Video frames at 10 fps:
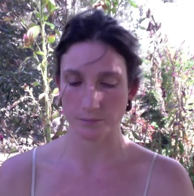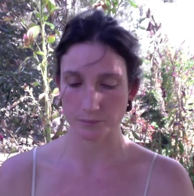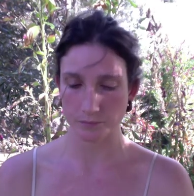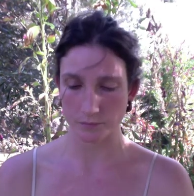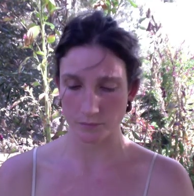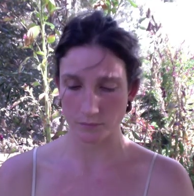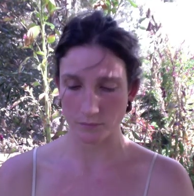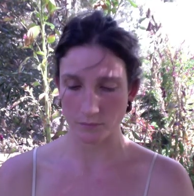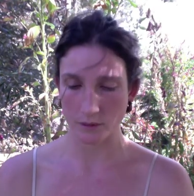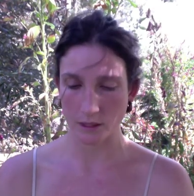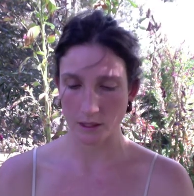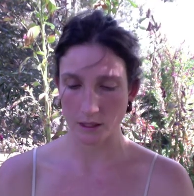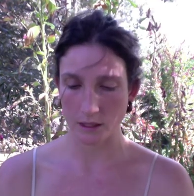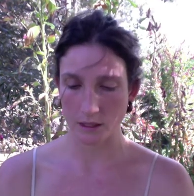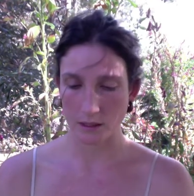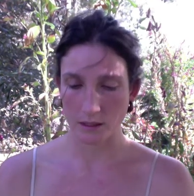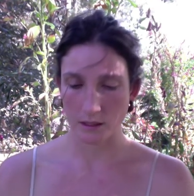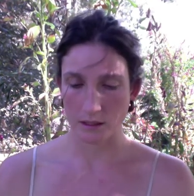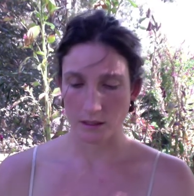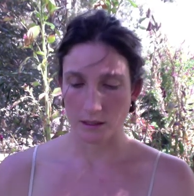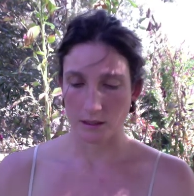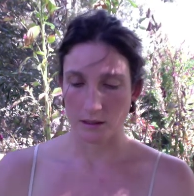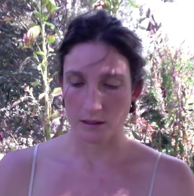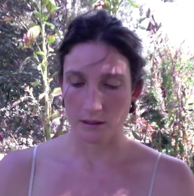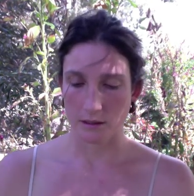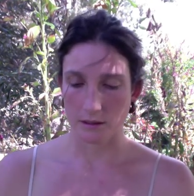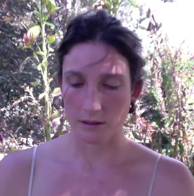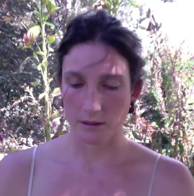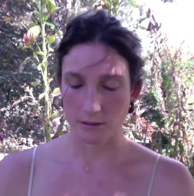Nobody speaks.